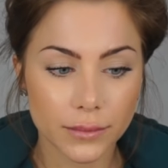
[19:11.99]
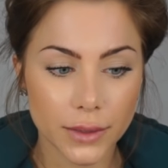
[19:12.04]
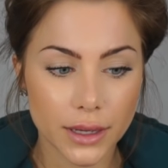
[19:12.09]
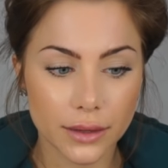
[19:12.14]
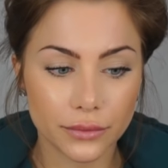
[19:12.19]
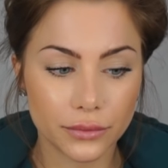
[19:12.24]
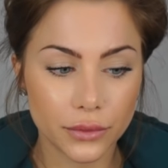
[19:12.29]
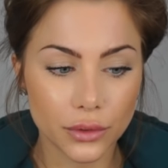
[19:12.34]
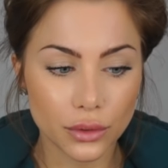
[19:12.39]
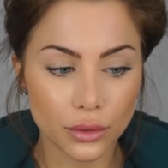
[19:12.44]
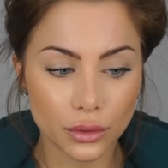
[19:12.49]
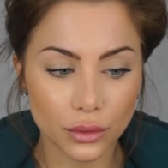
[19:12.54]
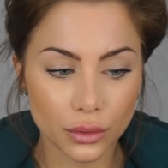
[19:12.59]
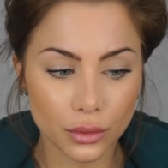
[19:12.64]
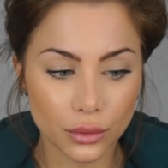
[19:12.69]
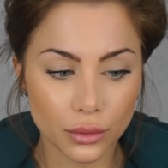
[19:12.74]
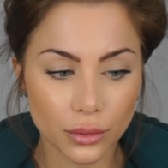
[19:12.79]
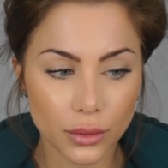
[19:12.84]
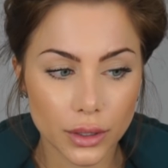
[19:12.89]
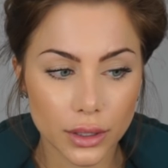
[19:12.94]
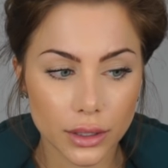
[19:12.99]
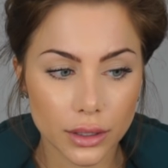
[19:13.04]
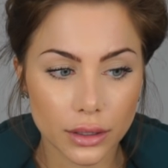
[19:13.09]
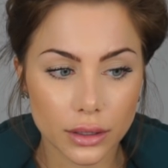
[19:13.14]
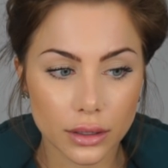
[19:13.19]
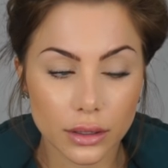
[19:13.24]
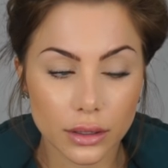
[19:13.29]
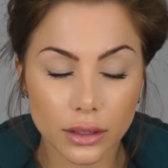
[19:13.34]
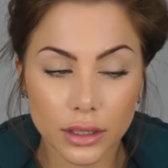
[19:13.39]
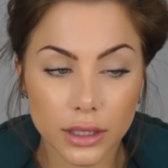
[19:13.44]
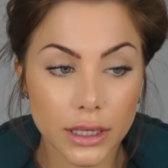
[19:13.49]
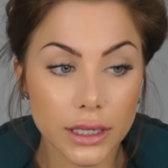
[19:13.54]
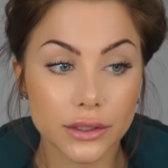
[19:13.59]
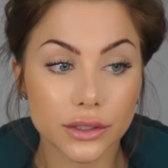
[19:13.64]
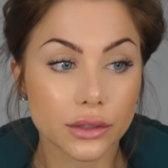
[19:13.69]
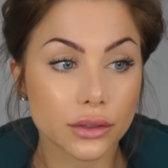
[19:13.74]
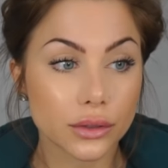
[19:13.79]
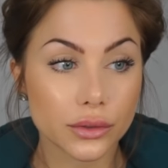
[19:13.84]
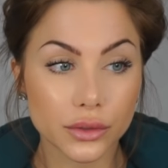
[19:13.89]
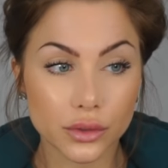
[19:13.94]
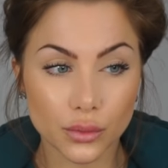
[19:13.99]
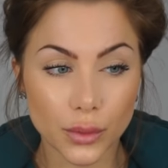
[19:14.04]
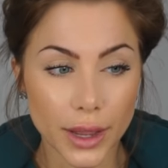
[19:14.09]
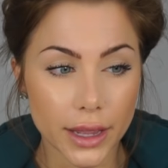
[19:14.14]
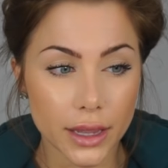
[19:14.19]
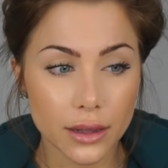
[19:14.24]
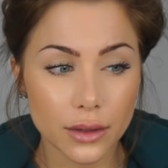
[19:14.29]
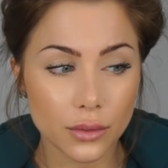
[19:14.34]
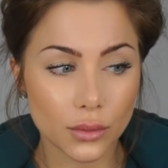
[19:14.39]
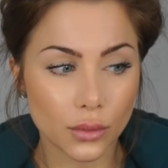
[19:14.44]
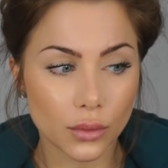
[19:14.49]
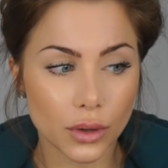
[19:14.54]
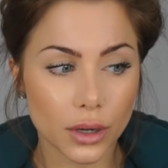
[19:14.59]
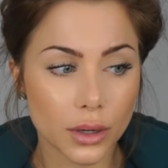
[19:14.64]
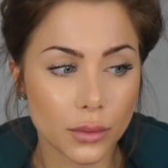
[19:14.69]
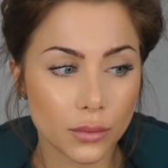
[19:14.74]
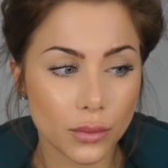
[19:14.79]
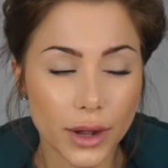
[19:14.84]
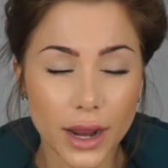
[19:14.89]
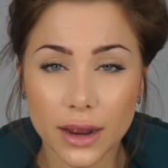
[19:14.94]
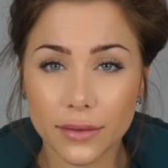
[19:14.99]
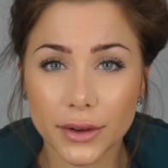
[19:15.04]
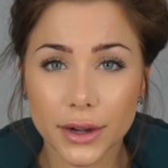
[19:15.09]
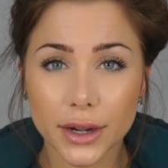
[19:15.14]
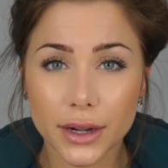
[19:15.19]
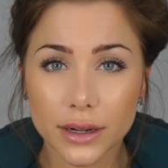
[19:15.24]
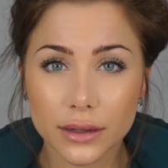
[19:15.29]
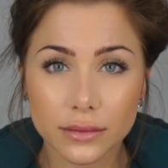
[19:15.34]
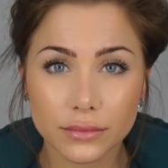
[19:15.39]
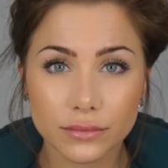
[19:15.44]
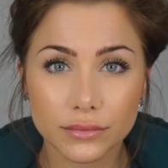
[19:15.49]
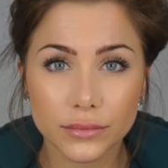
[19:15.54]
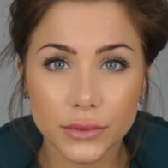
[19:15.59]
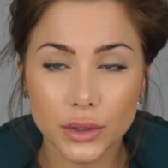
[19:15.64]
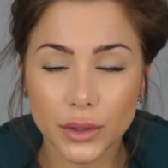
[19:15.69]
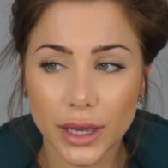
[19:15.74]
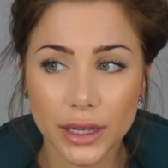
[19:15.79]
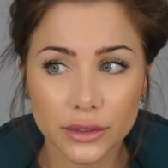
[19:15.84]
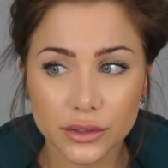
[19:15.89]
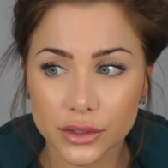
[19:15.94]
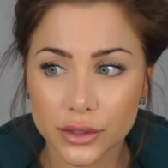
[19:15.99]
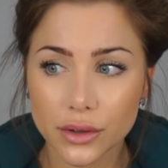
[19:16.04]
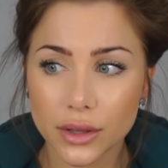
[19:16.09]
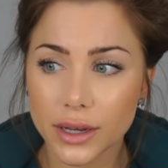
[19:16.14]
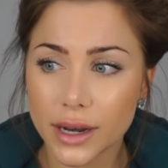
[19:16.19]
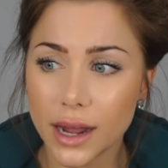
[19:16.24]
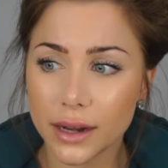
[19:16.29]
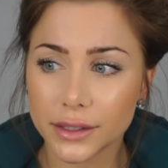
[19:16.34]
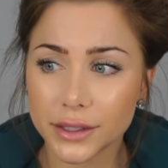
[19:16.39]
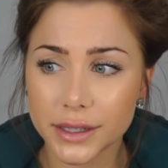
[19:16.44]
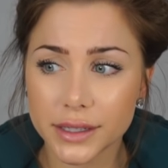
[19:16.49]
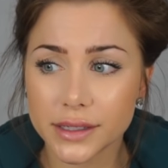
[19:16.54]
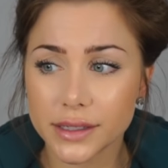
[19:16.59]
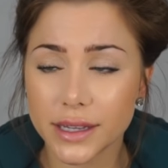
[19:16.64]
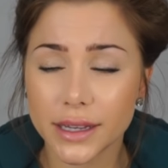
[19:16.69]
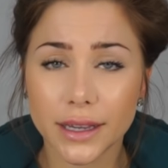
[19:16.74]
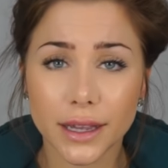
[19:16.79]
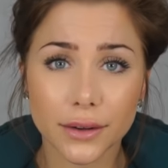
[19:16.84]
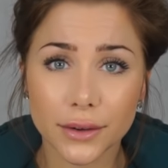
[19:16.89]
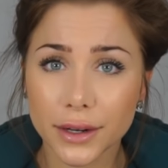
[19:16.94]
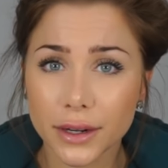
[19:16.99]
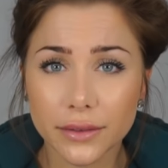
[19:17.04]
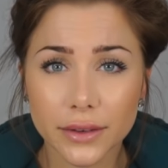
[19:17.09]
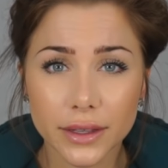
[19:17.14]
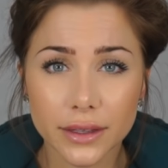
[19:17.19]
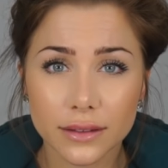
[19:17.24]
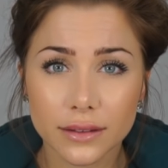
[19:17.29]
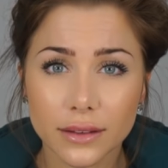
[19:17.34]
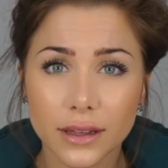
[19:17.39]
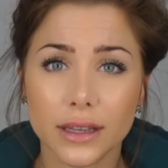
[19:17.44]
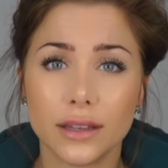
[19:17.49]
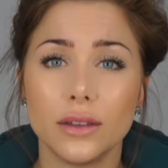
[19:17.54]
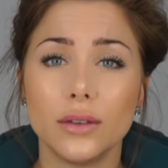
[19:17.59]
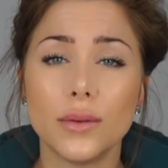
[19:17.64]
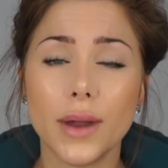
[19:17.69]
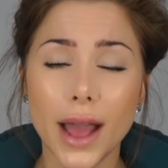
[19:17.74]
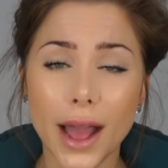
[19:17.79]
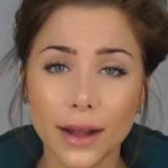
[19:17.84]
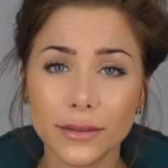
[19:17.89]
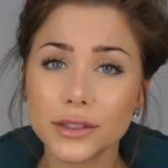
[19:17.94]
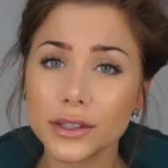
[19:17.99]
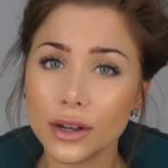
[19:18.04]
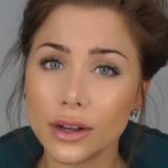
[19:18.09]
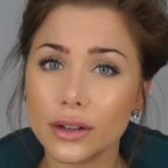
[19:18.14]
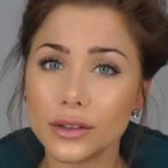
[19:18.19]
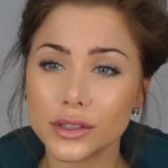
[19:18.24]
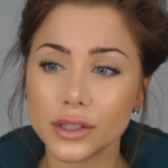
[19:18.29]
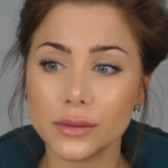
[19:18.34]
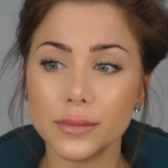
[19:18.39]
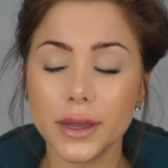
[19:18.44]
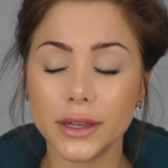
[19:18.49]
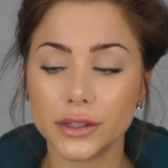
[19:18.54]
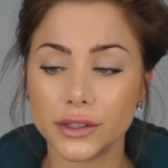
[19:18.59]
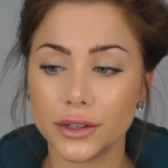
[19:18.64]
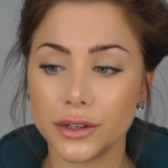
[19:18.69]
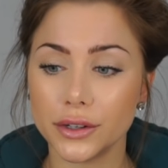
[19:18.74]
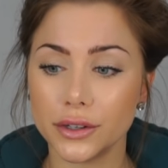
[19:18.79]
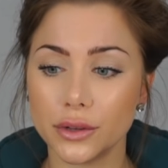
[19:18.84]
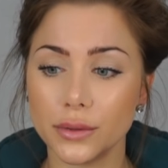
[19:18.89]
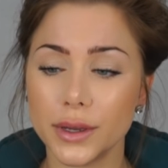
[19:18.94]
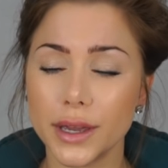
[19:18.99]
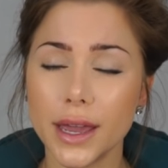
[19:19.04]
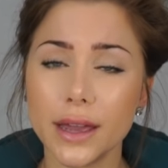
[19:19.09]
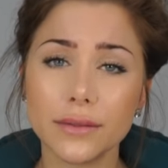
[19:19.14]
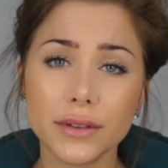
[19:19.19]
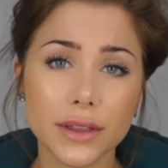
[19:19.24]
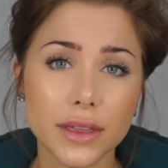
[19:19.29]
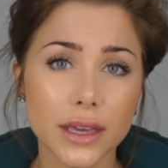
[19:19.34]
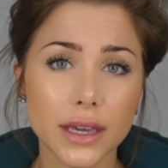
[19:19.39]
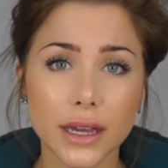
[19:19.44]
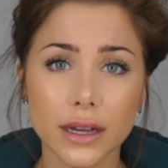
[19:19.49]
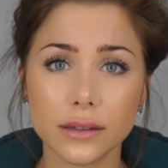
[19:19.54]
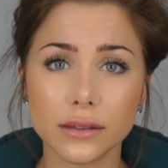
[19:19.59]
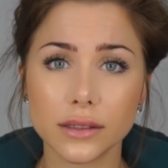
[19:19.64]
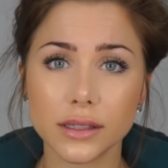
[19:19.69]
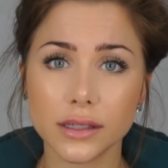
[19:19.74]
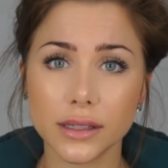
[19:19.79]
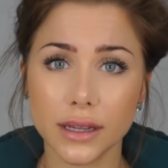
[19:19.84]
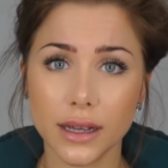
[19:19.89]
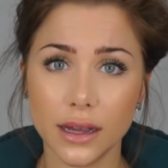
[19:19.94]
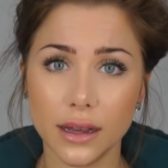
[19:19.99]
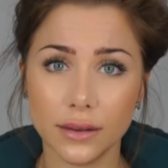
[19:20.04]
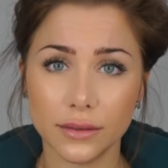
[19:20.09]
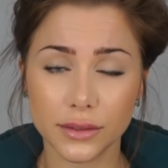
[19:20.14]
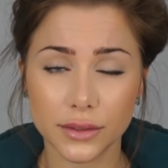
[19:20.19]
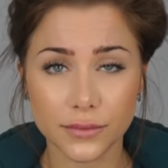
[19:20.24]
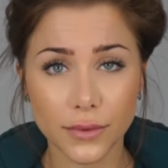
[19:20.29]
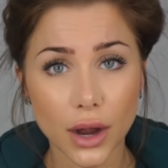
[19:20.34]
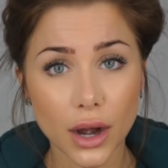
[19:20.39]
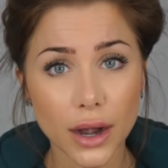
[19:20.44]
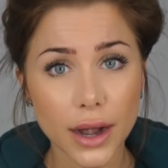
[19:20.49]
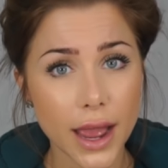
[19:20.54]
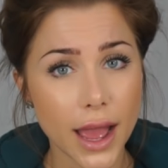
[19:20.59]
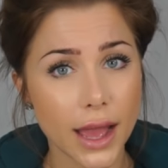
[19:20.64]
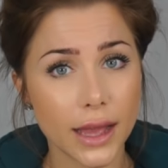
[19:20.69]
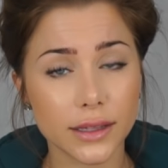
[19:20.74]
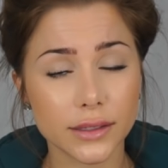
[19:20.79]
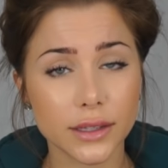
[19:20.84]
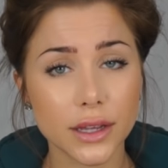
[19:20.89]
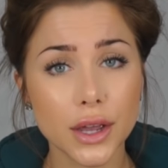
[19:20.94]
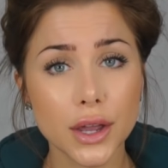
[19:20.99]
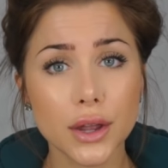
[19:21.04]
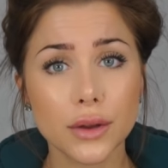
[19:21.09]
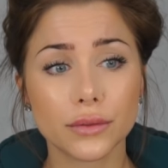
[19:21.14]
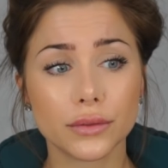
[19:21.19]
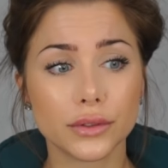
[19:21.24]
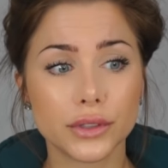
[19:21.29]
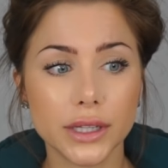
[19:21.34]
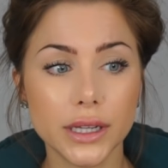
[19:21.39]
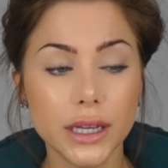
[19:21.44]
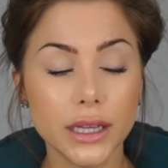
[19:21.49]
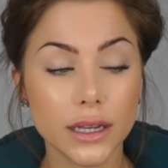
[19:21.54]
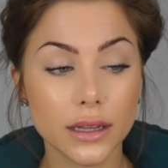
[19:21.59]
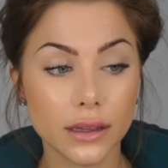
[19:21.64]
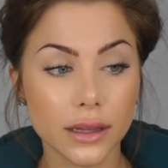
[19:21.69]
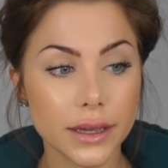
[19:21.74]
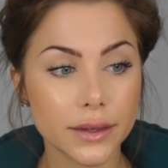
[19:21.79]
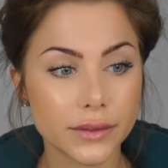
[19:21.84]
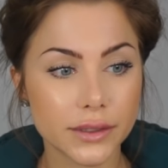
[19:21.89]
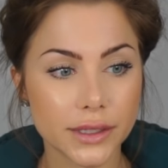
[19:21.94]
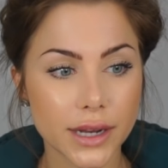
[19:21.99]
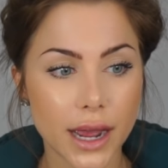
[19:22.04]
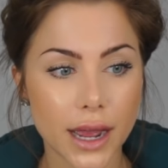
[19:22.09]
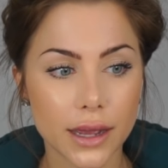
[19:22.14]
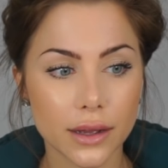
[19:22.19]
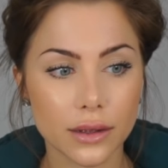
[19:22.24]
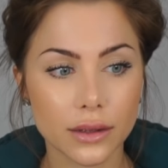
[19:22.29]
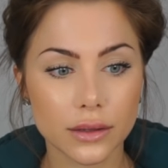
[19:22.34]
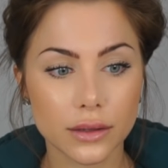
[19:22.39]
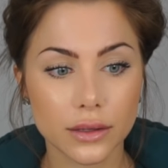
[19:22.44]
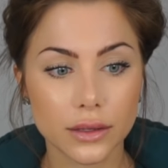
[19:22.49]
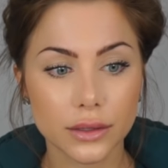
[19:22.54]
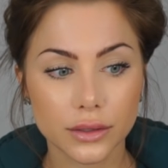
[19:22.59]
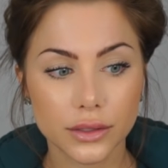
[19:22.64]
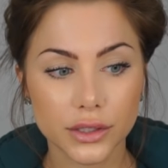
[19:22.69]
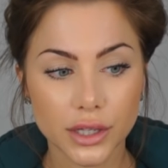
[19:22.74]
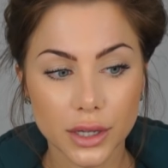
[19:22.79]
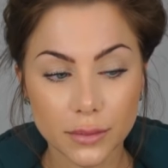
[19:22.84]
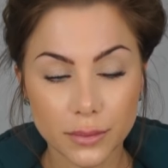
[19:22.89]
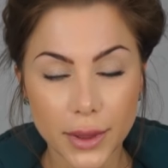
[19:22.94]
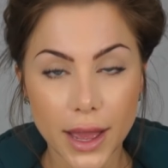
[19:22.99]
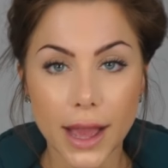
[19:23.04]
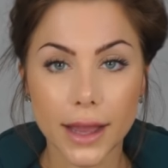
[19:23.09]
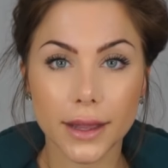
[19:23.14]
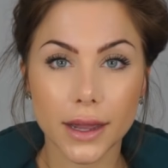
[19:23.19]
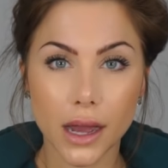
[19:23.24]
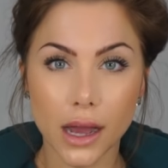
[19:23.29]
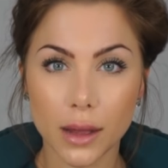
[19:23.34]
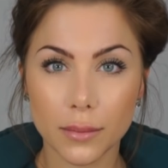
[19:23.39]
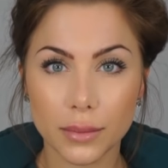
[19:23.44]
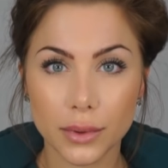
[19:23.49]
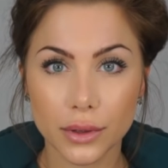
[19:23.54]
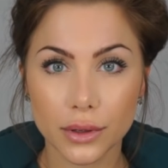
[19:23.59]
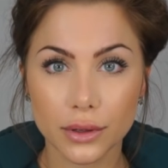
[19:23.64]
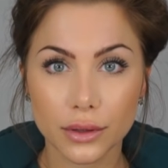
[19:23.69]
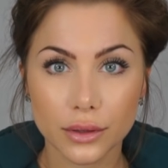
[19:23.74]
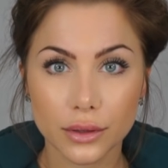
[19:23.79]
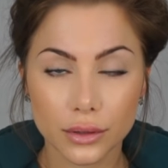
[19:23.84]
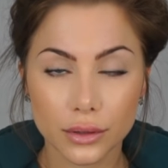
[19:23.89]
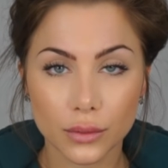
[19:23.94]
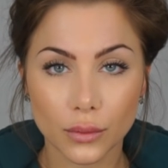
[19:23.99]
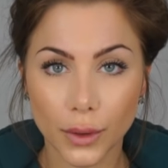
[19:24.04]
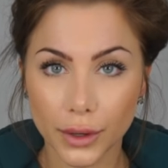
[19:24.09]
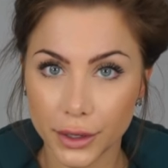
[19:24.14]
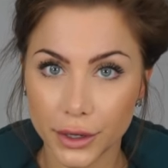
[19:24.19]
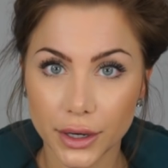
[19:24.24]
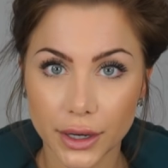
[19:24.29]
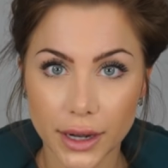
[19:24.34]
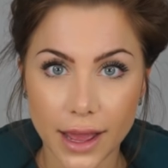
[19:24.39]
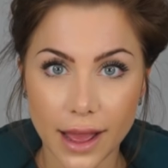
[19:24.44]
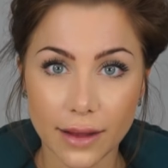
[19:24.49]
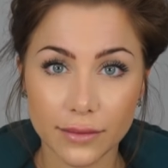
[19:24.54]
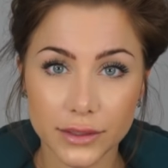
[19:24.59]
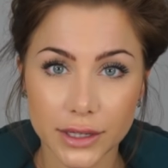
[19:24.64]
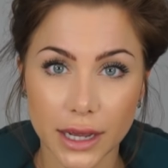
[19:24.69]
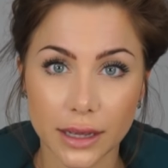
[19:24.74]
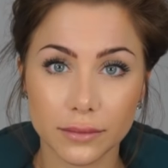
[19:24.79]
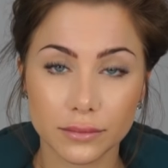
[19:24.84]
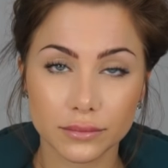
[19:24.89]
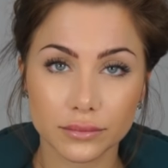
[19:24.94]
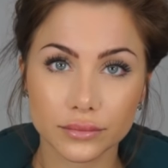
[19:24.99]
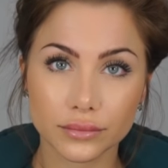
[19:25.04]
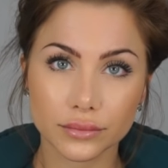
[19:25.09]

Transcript: If you need to lose weight or whatever, you can't just go to the doctor and say get rid of it. Like you have to also make sure you're doing everything else as far as routine and lifestyle to back up what you're gonna have done.